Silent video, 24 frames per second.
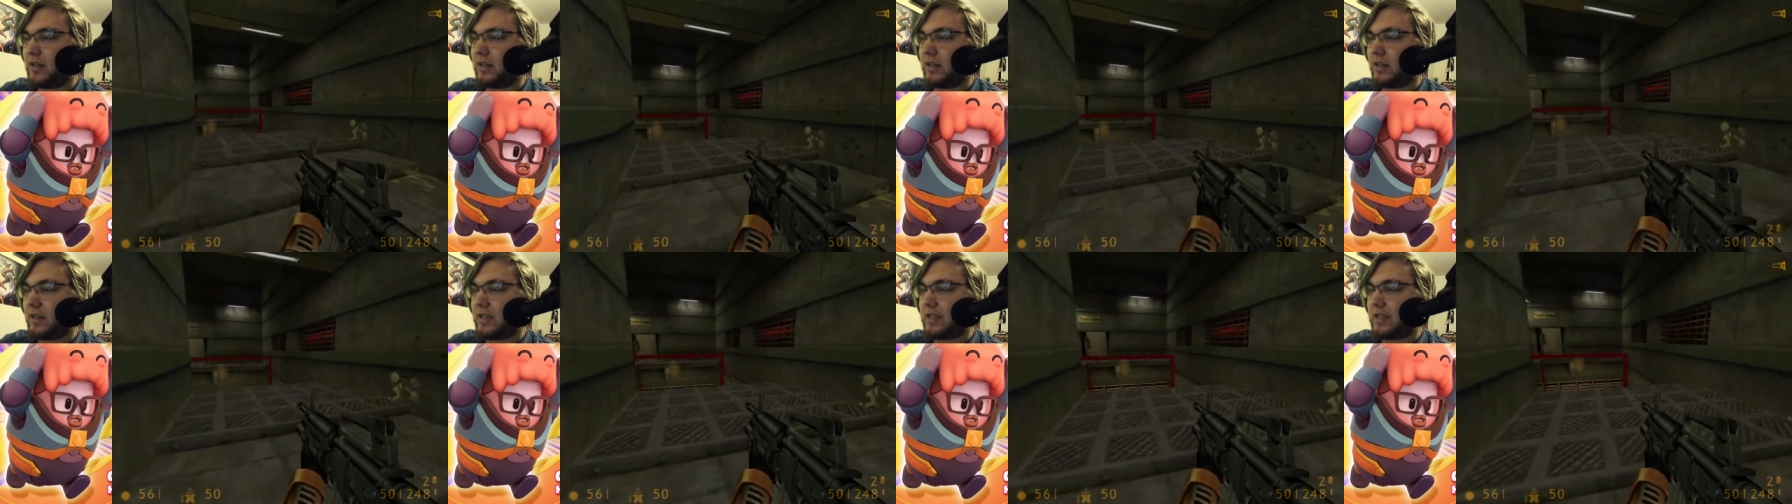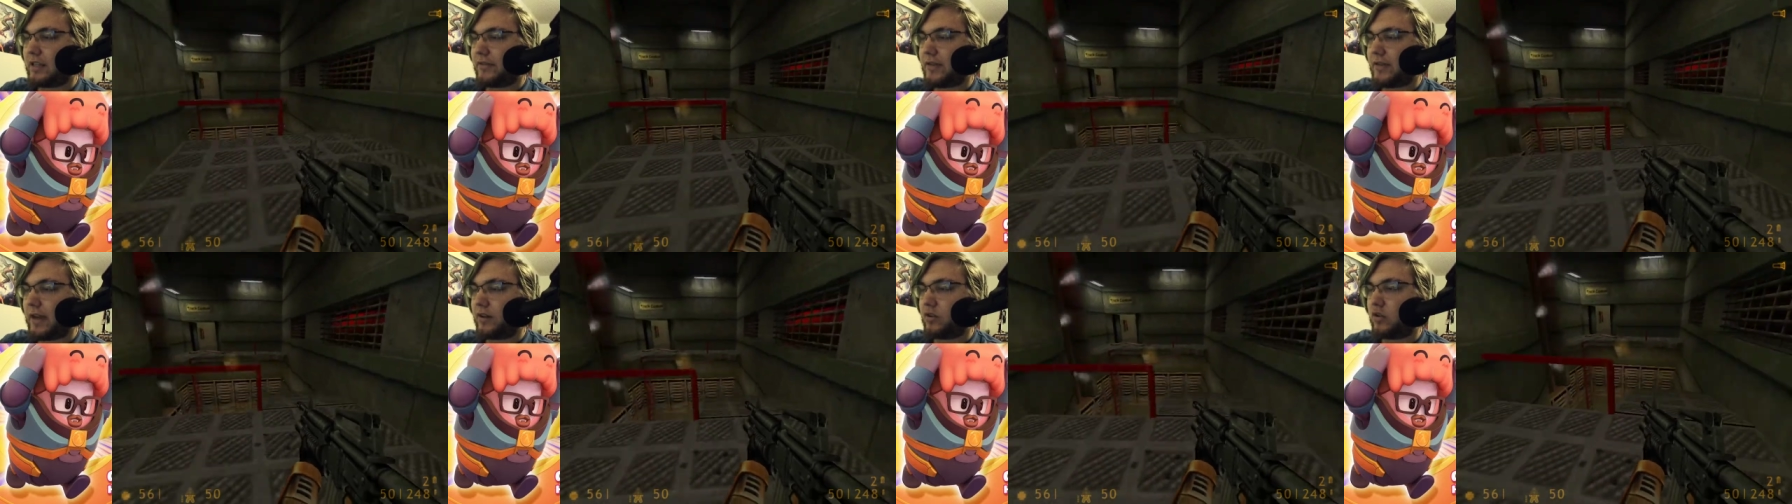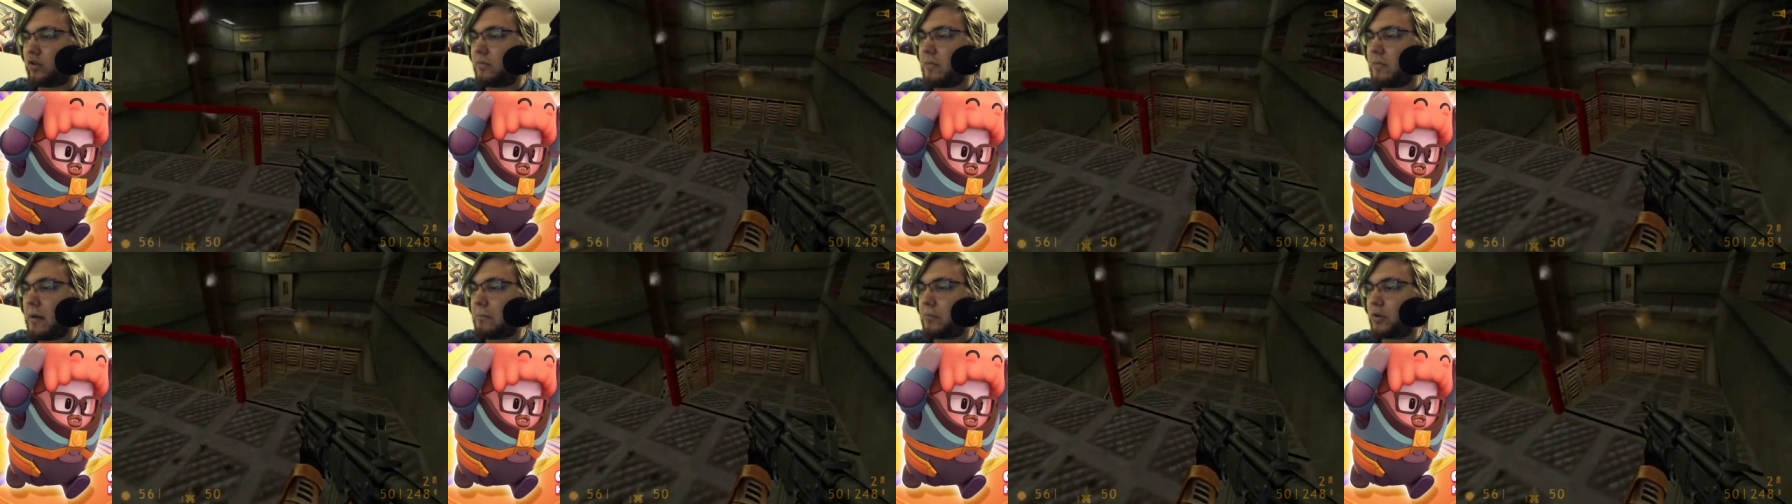Because I've got to
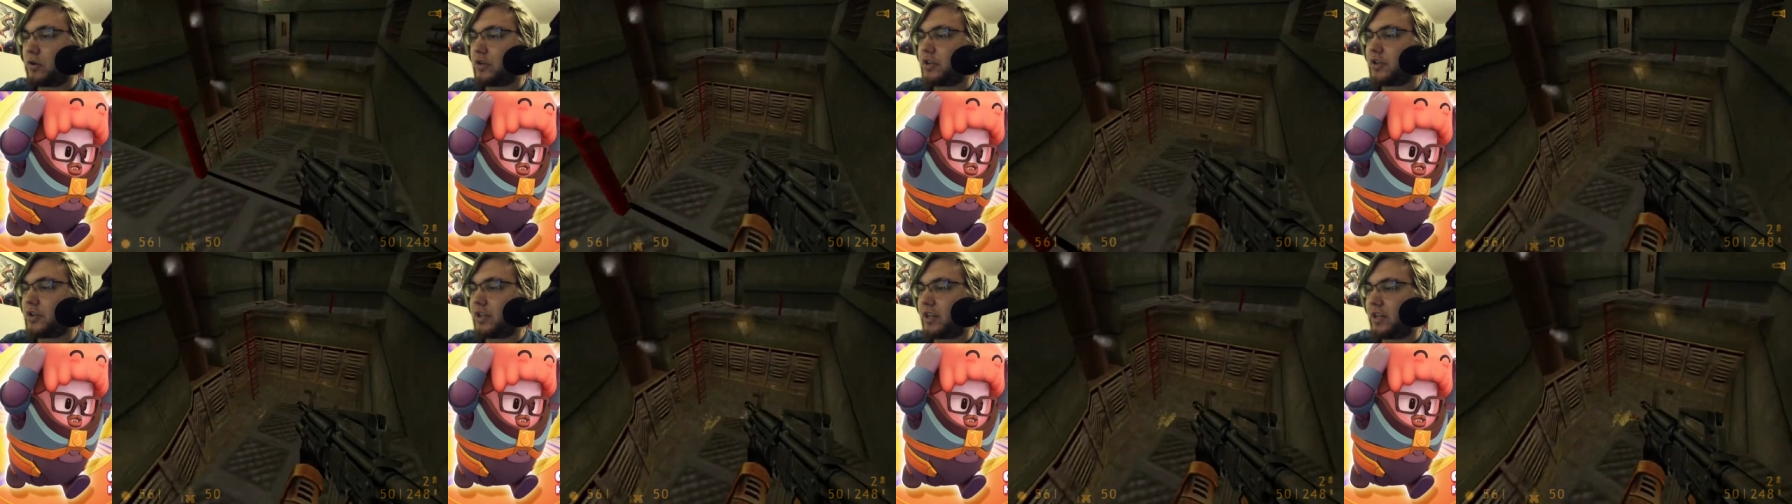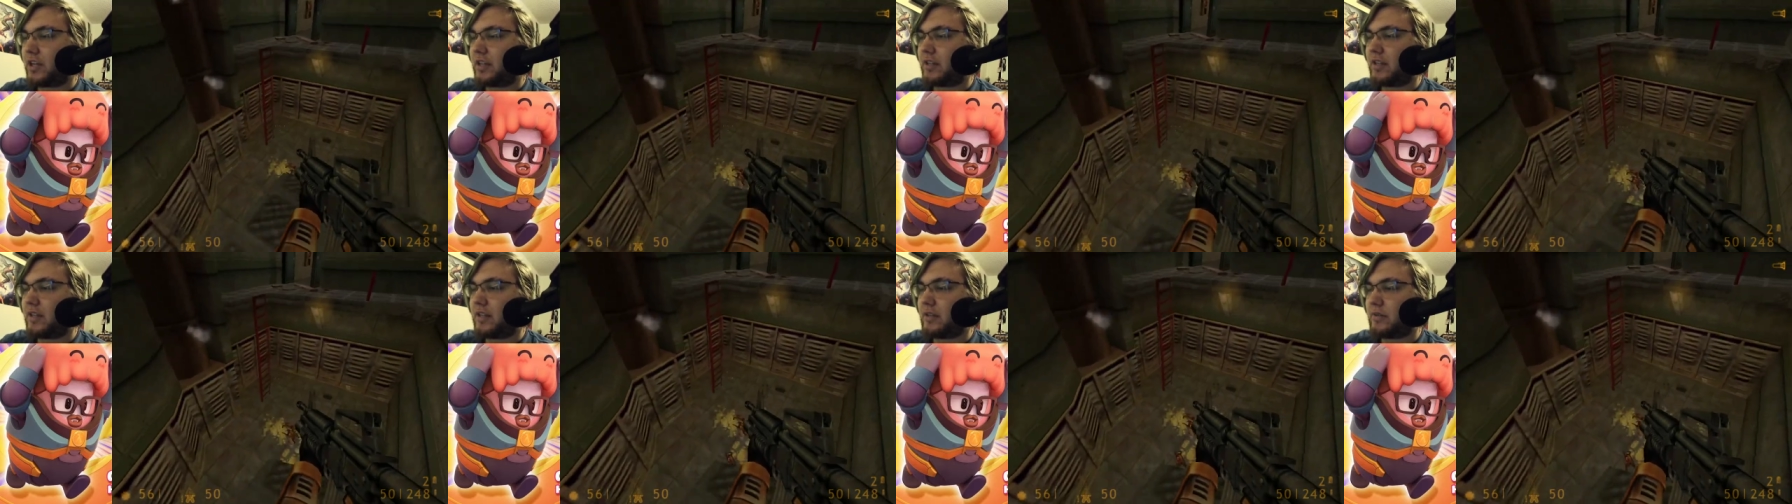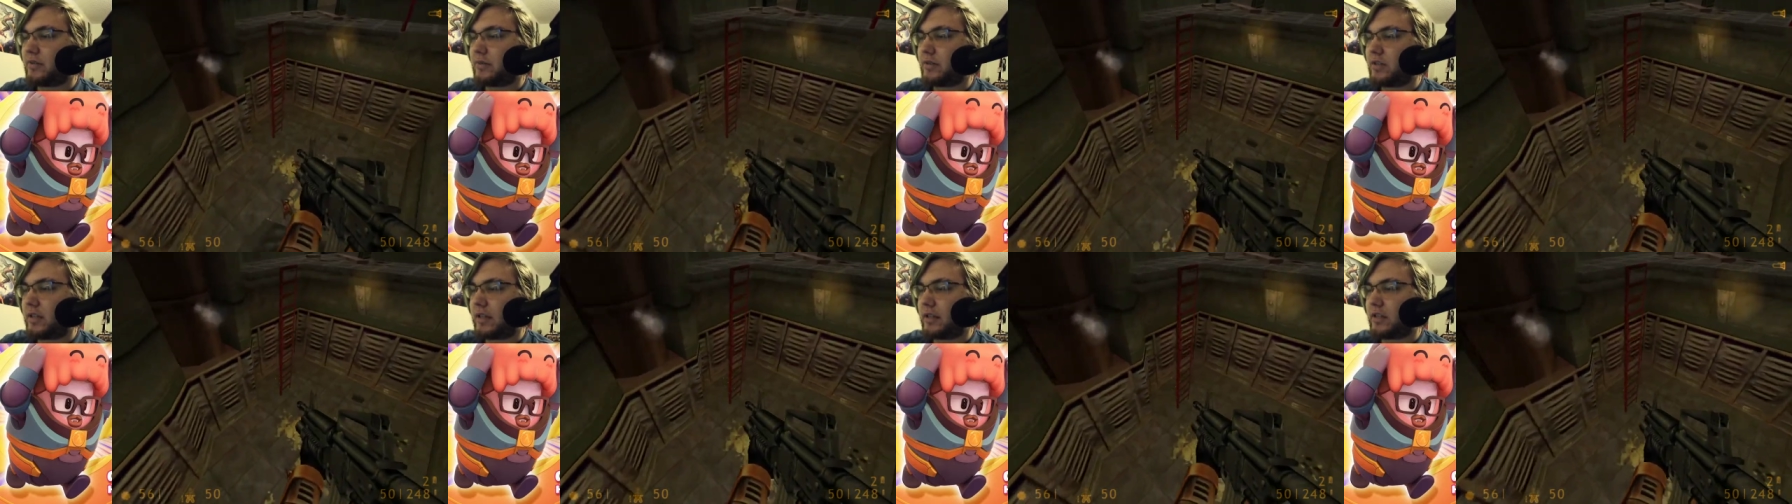remember shit. This
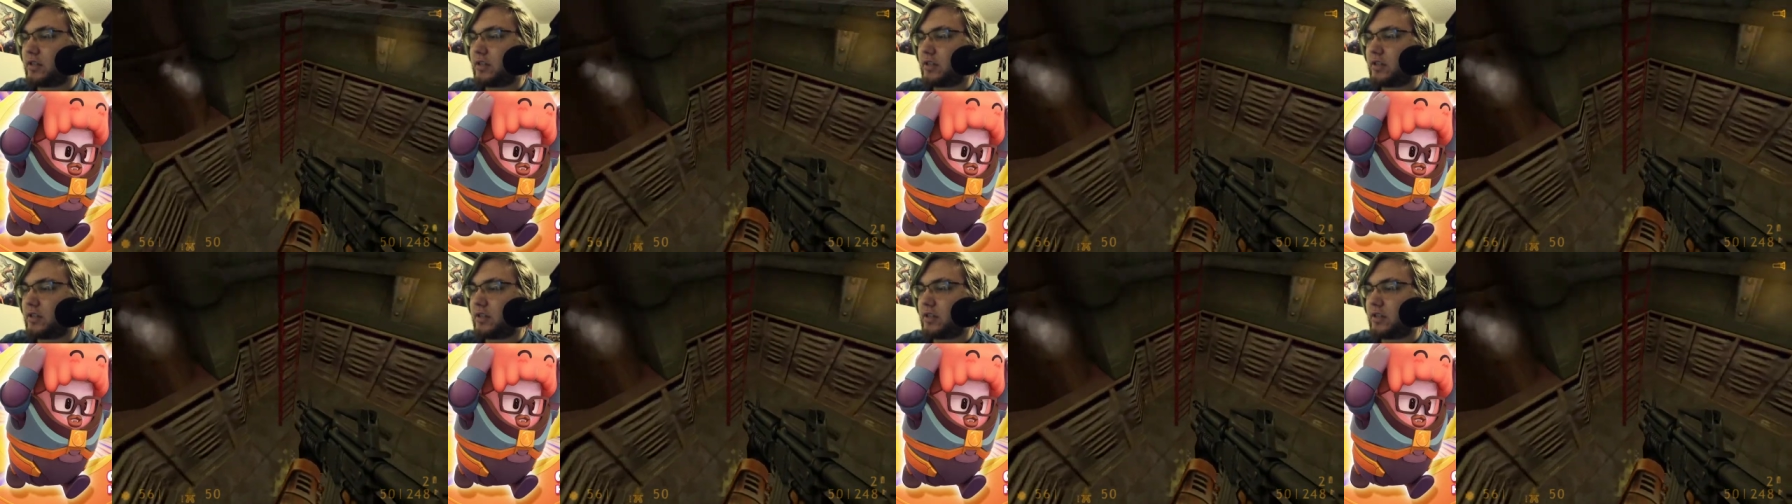was, like,